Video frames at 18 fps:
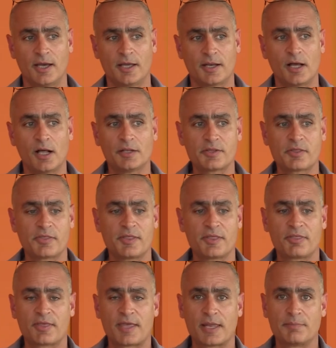and all these
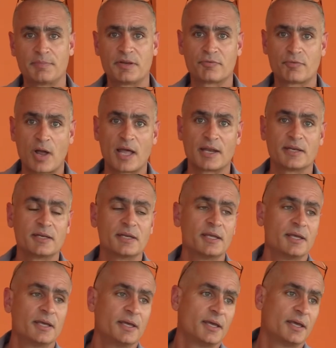things can be run
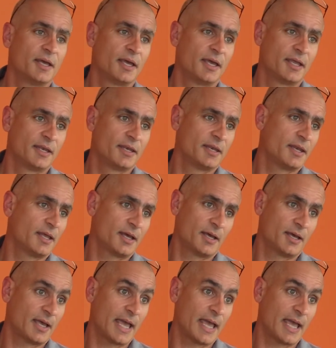in